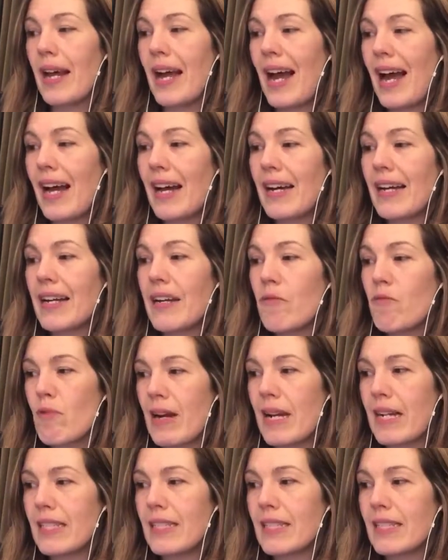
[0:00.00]
a high
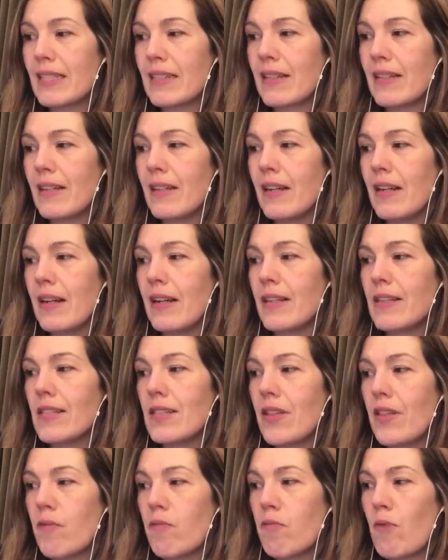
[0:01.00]
risk
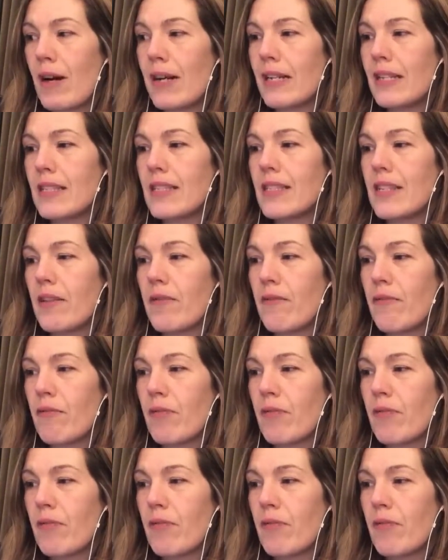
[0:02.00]
to the rights and